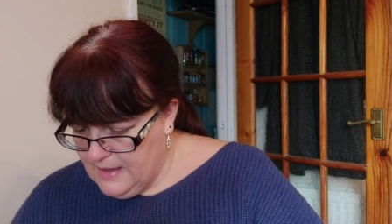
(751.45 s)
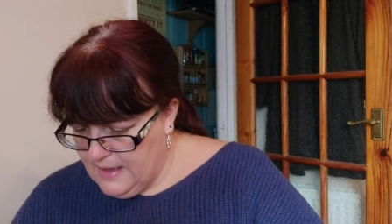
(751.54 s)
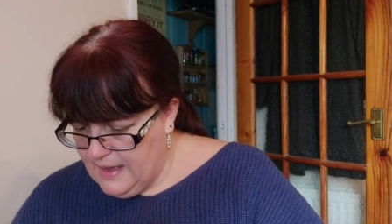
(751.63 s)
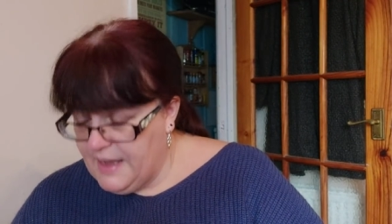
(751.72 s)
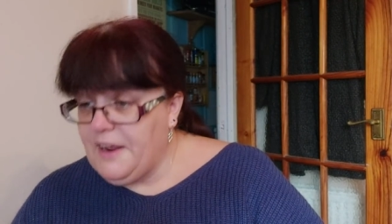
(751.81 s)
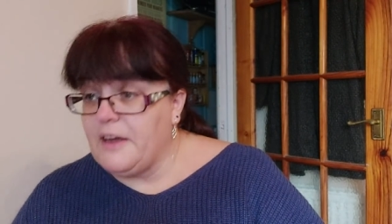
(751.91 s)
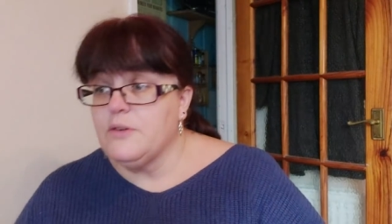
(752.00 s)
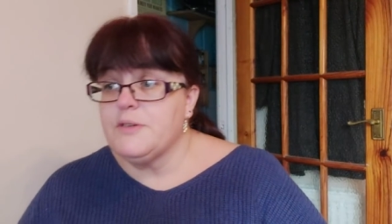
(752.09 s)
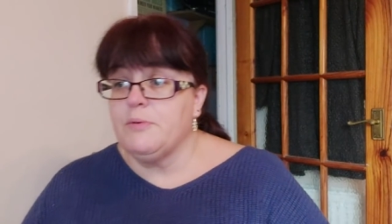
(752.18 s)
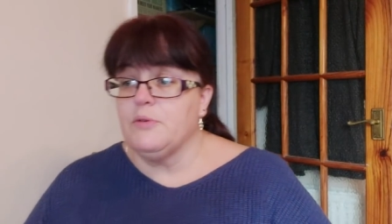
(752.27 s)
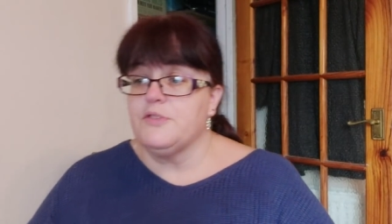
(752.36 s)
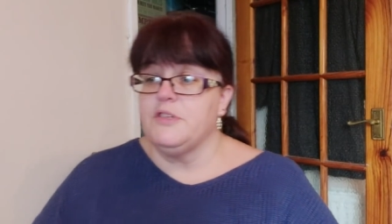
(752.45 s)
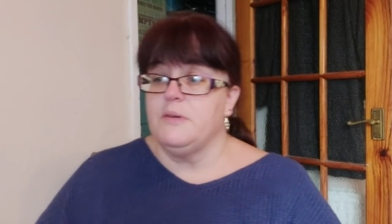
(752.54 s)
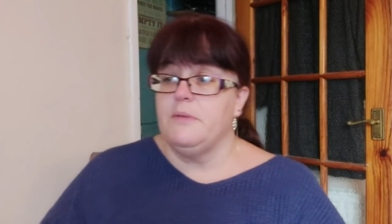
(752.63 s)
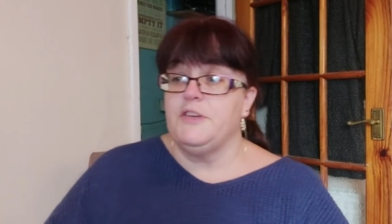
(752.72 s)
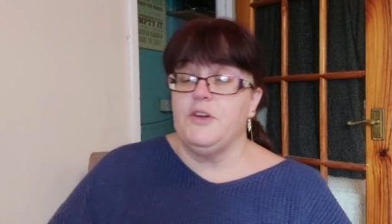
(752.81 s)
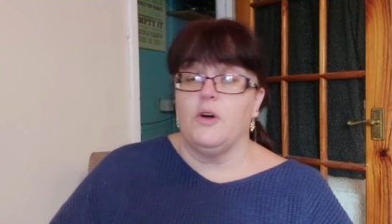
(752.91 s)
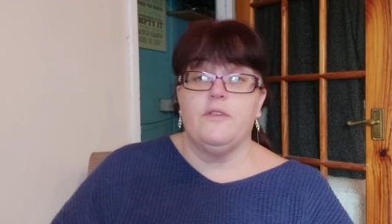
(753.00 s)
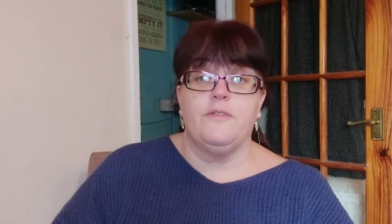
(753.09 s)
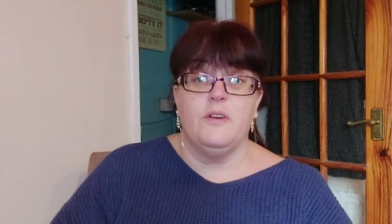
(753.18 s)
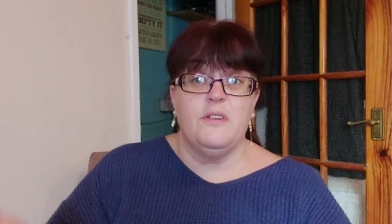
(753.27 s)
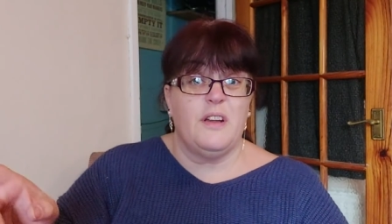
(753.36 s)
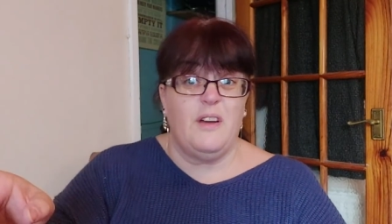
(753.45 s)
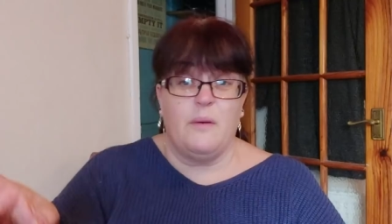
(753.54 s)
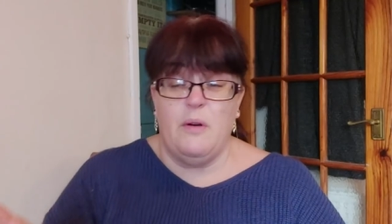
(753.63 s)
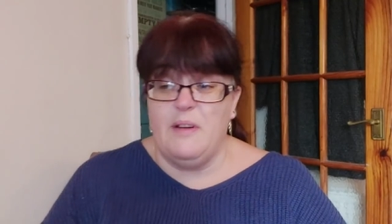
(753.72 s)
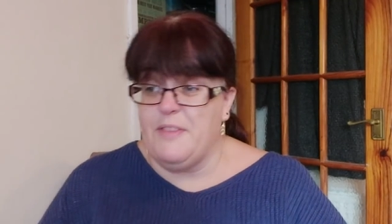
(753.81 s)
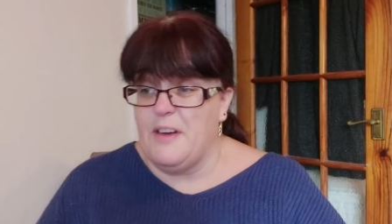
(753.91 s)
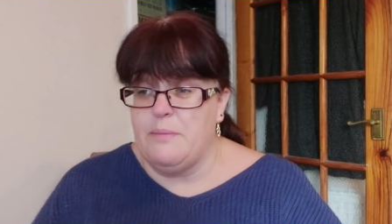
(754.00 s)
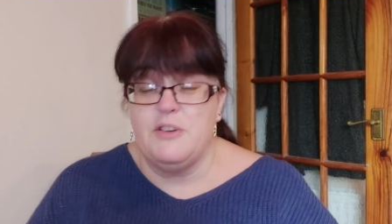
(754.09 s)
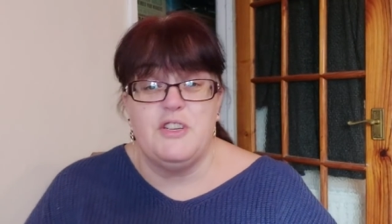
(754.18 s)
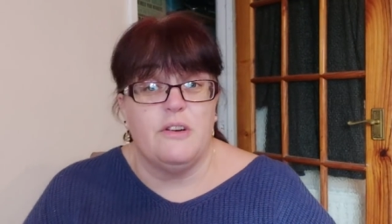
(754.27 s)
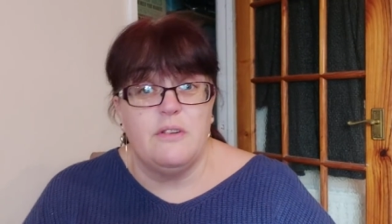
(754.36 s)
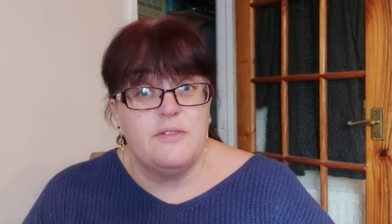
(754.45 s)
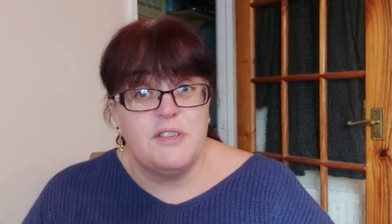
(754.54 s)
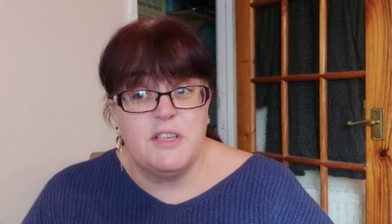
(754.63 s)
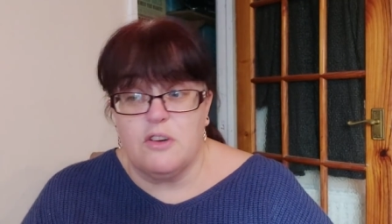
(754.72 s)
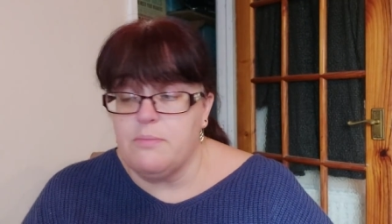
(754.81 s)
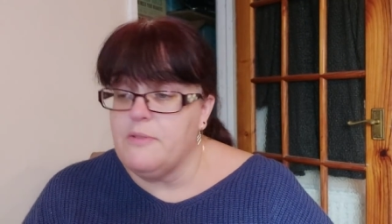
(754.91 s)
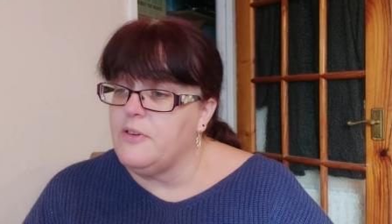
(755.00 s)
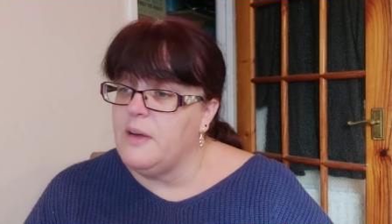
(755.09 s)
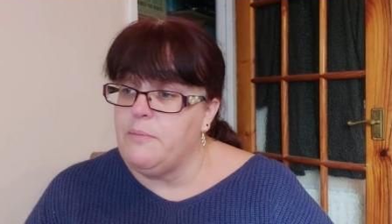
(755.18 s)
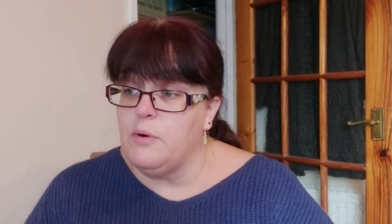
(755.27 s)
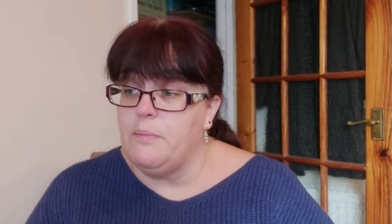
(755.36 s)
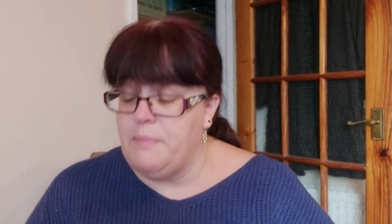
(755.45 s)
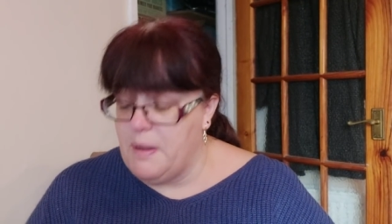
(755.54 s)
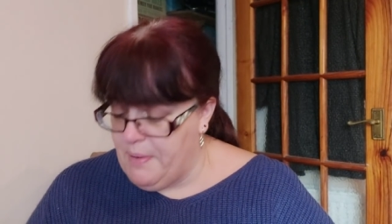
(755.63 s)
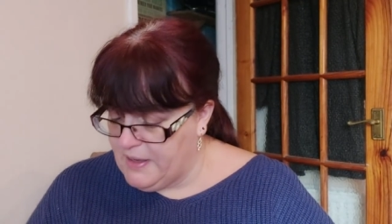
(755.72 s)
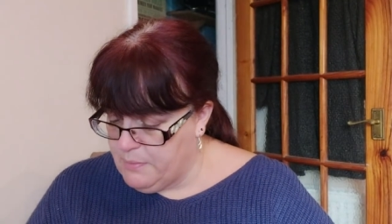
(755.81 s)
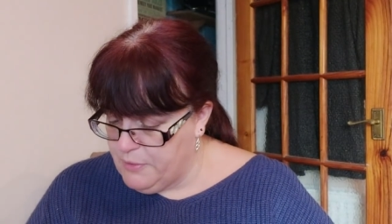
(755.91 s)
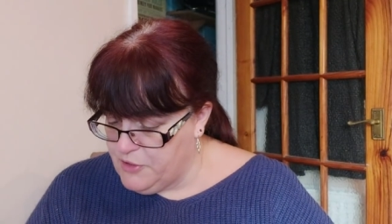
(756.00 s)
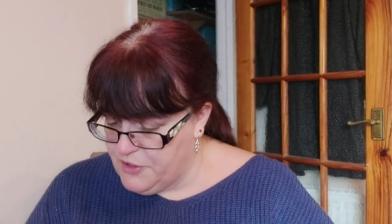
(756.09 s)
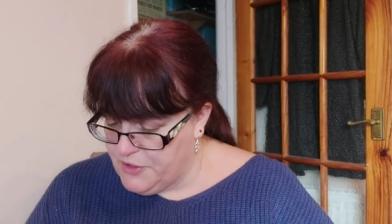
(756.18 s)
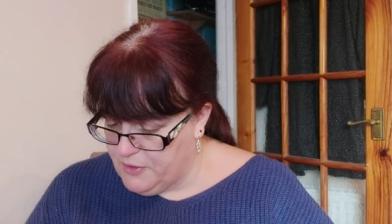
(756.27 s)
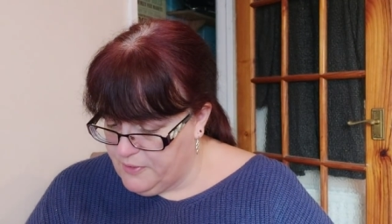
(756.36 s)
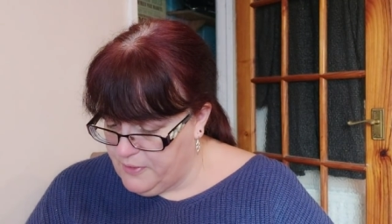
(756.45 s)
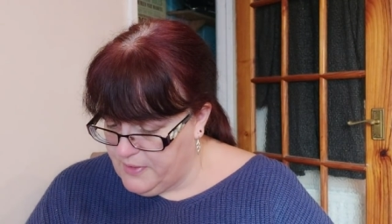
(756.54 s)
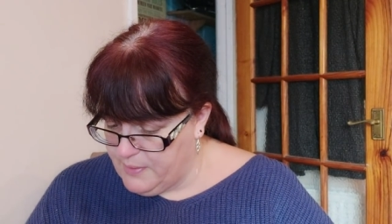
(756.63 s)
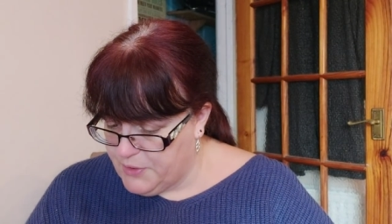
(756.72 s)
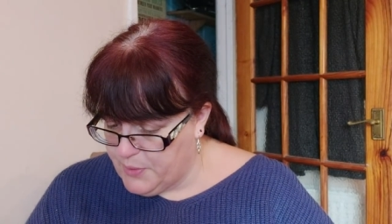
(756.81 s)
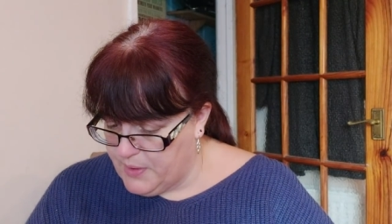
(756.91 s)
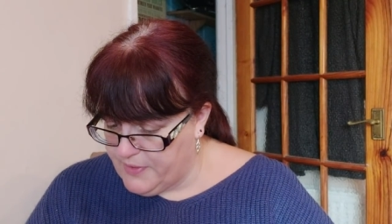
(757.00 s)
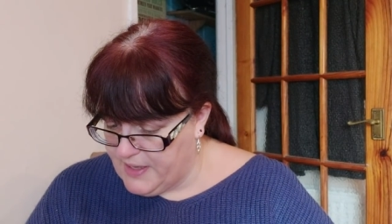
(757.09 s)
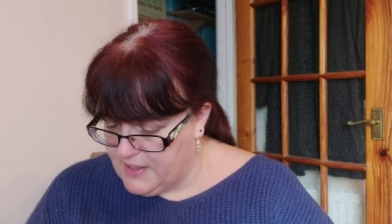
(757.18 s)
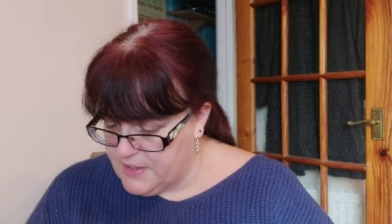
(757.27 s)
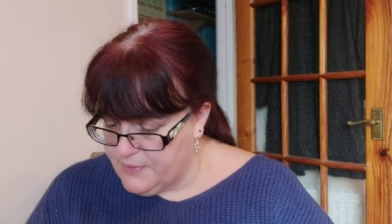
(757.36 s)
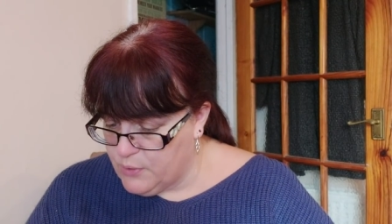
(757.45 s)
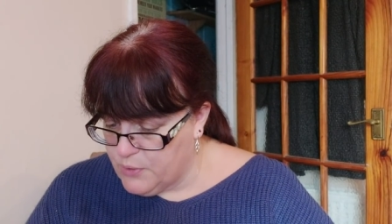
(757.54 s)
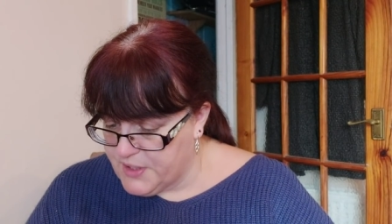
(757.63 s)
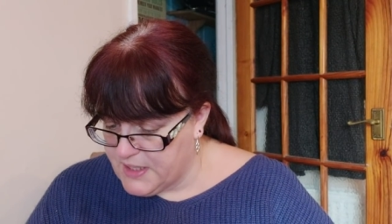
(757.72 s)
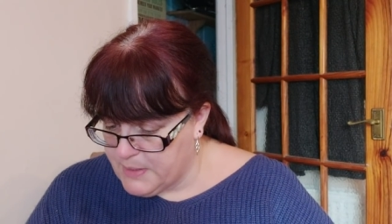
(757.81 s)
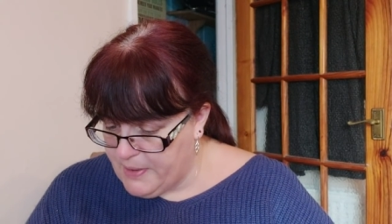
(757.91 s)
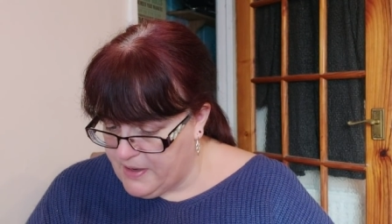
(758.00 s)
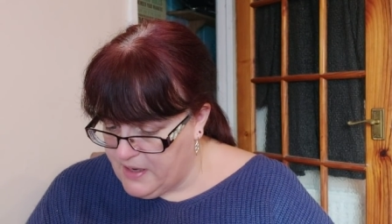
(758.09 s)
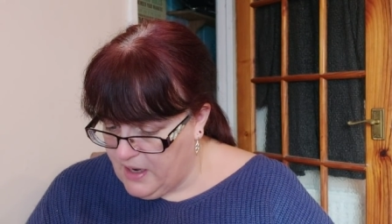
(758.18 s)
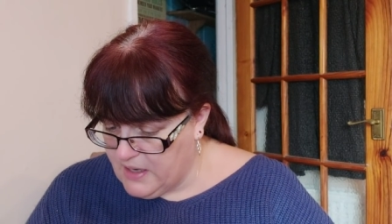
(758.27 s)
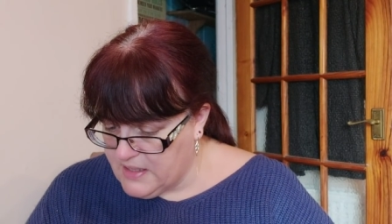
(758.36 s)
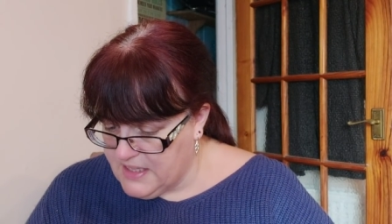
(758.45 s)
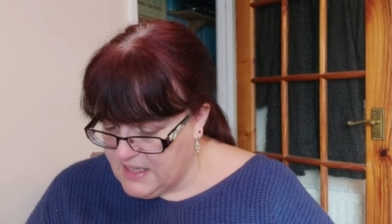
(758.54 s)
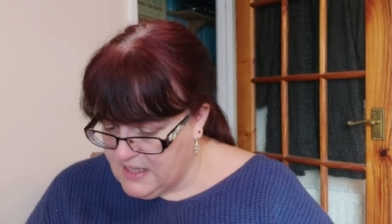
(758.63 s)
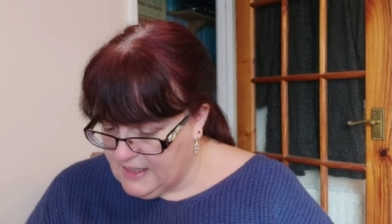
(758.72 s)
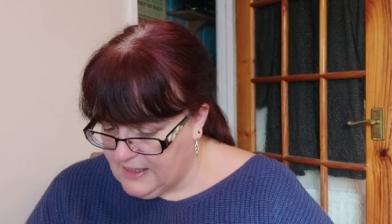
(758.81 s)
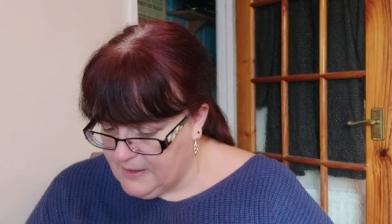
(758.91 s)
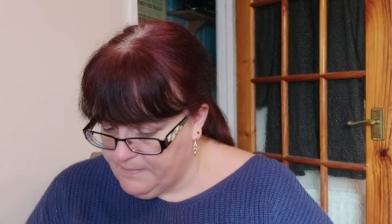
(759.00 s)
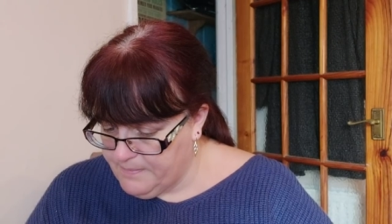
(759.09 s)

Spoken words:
And I also bought some dog food, and I won't lift that up and show you. You've seen dog before. I bought a pack of Butcher's dog food. That was 12 cans for £6.19.